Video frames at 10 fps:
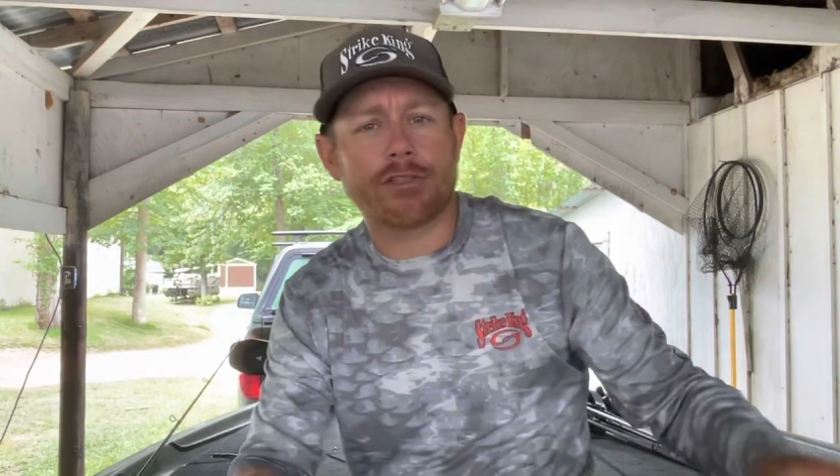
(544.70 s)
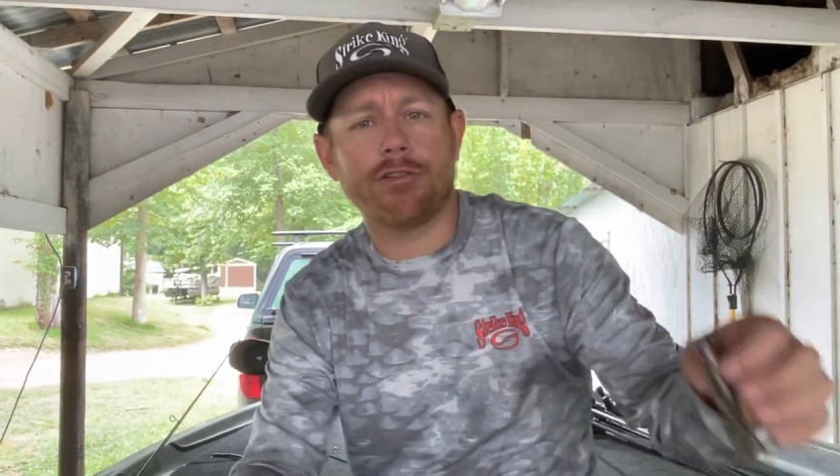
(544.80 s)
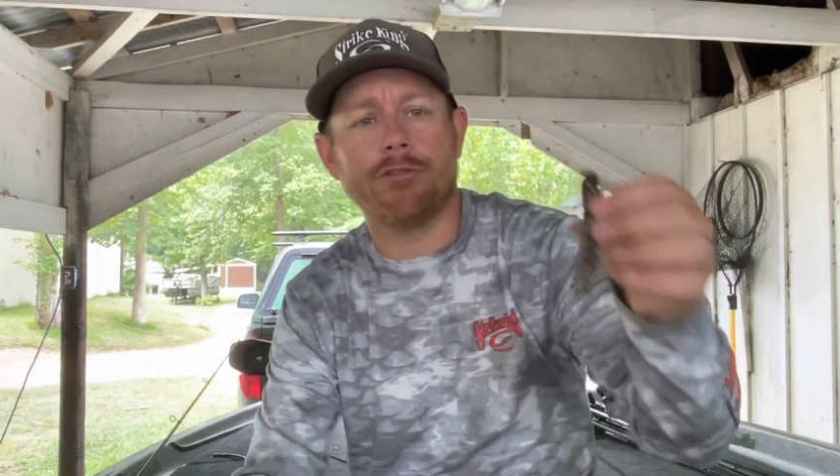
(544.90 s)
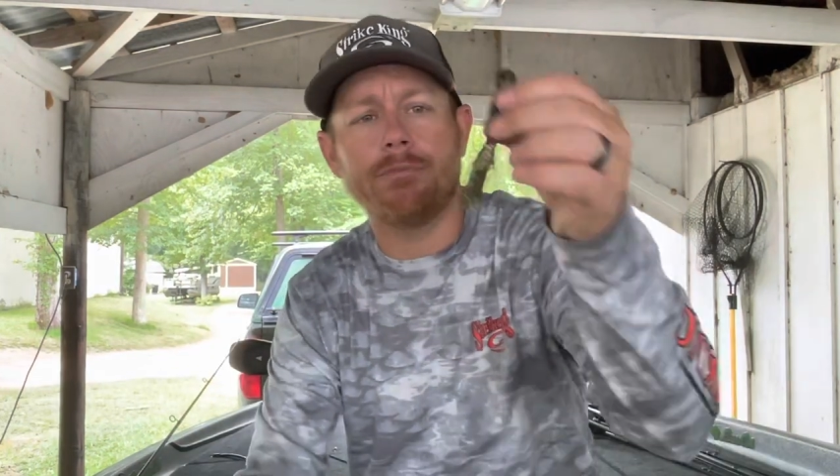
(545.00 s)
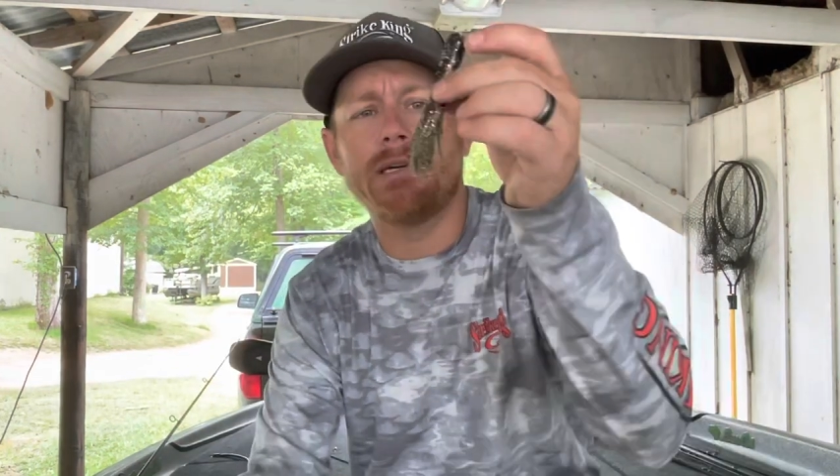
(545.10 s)

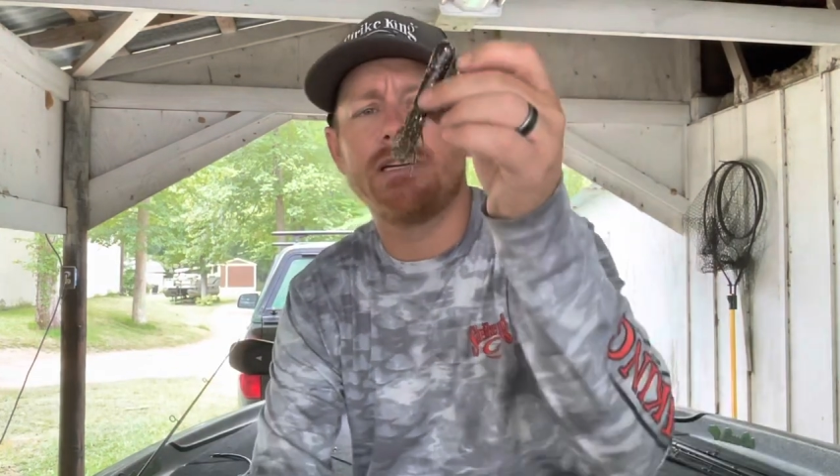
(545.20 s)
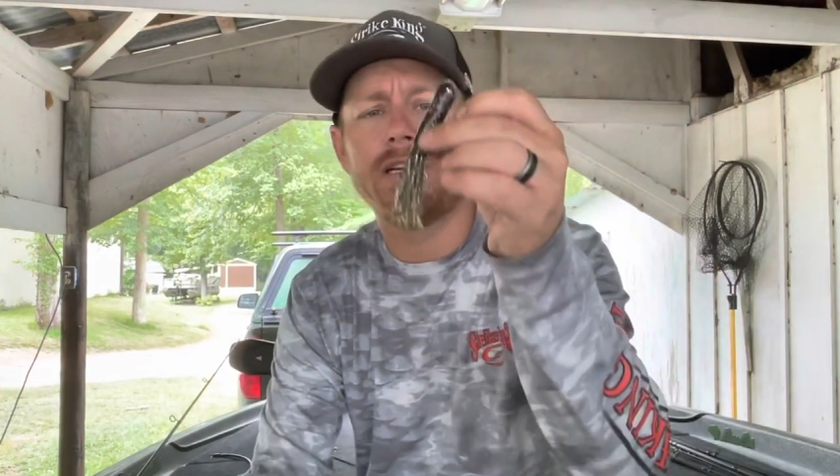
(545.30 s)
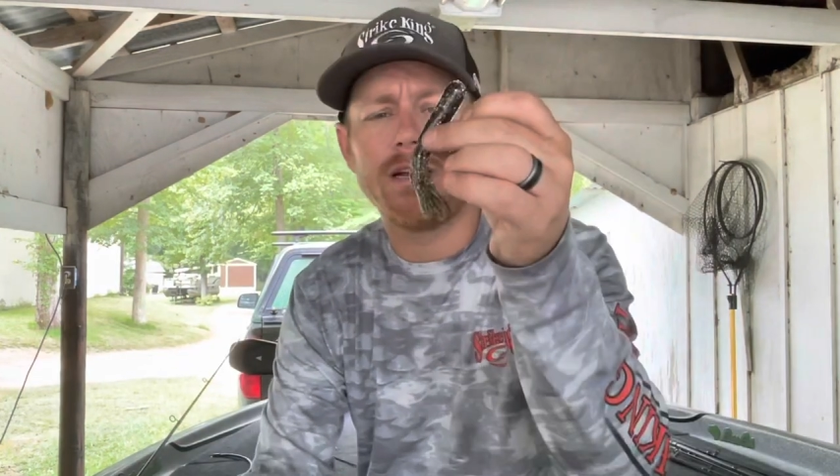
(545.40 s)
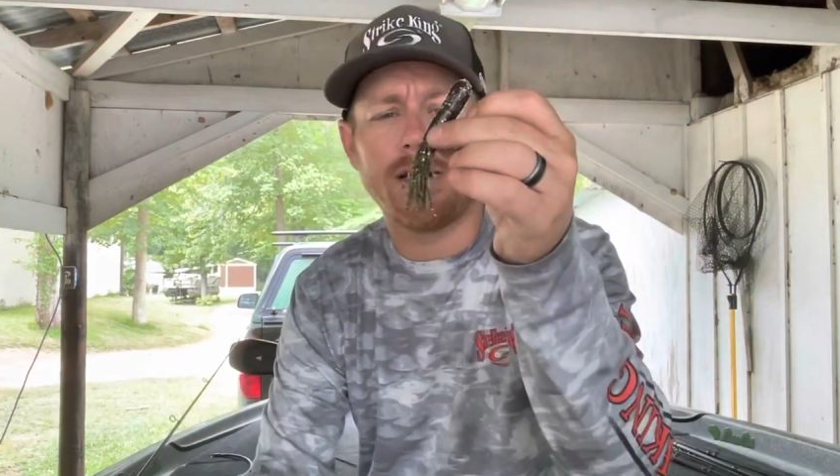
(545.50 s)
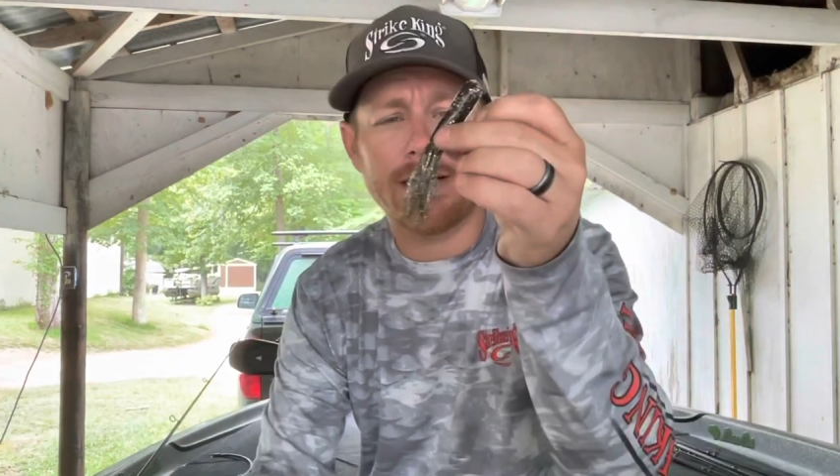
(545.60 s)
tube
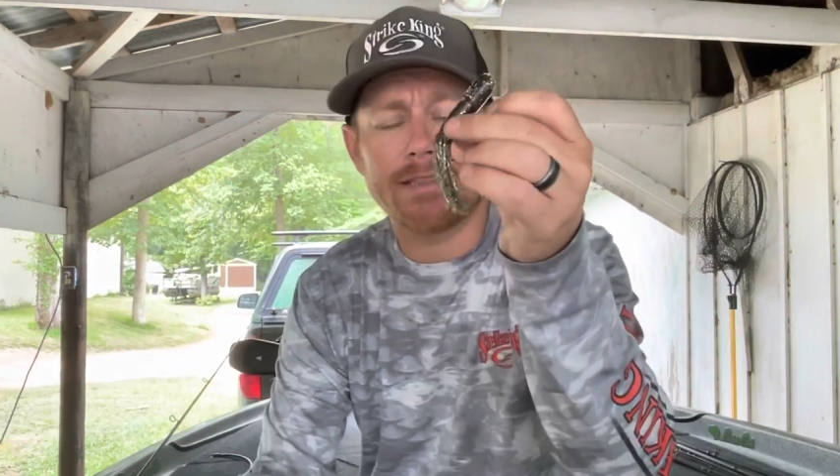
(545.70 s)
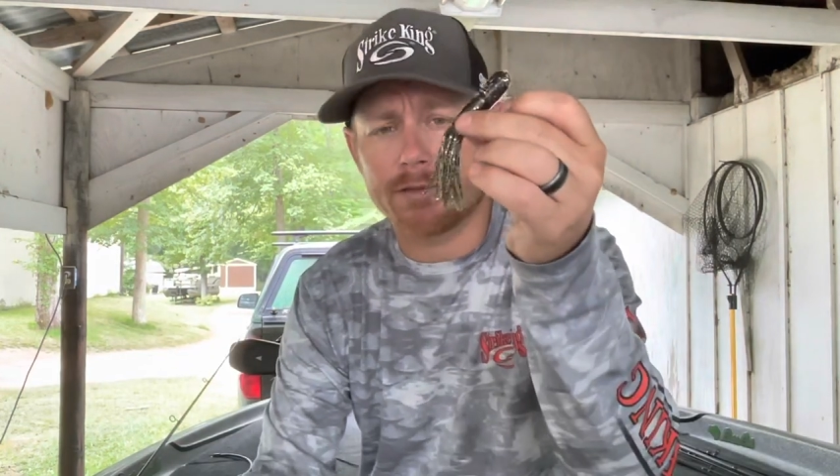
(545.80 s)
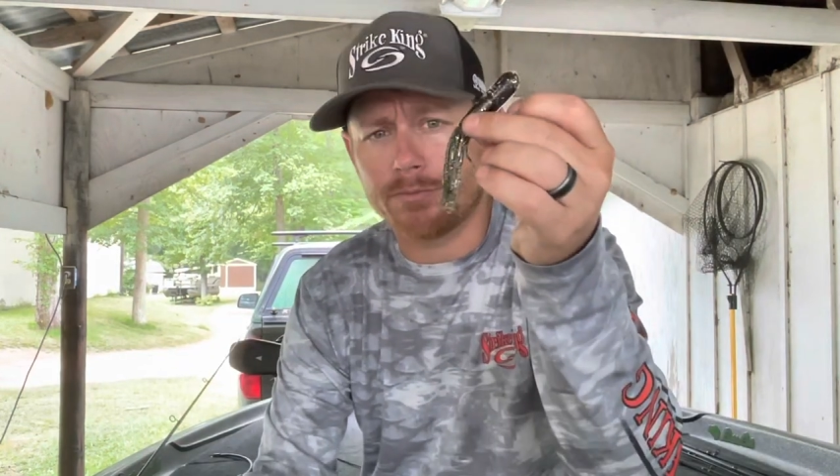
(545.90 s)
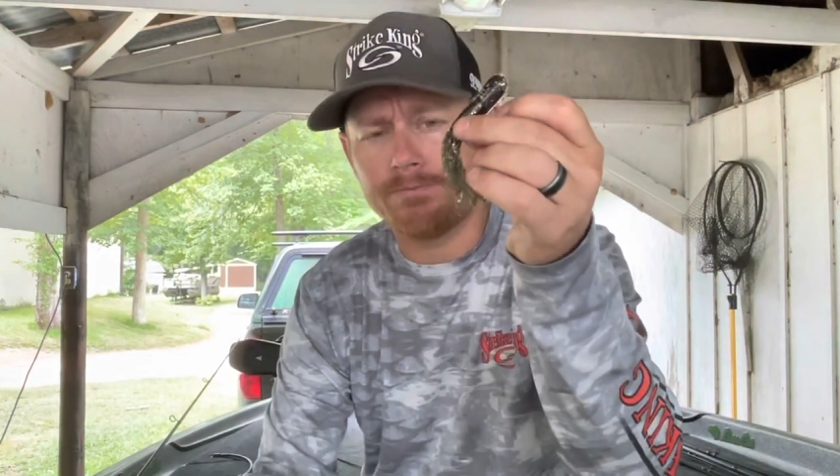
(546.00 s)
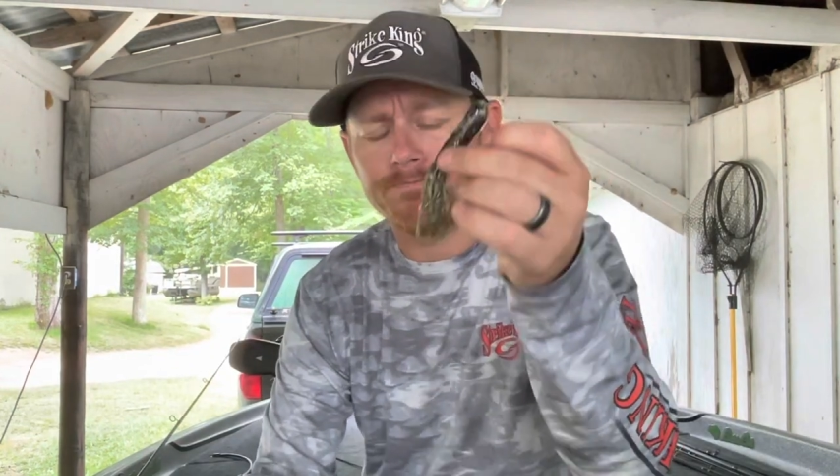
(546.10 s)
like
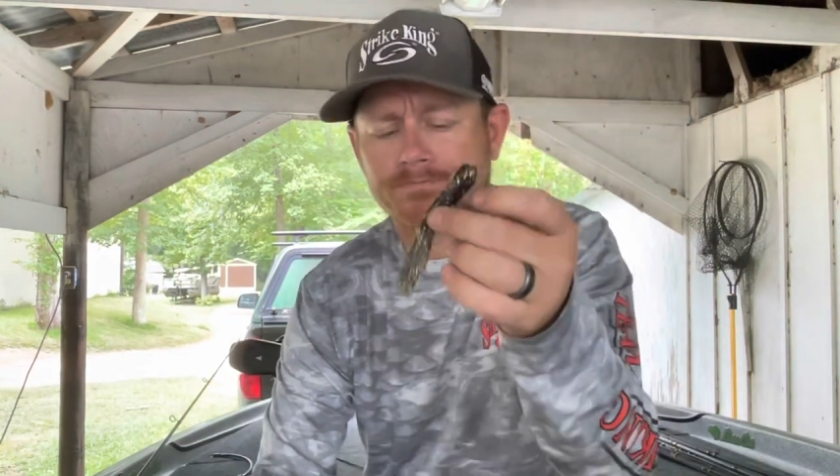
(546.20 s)
this one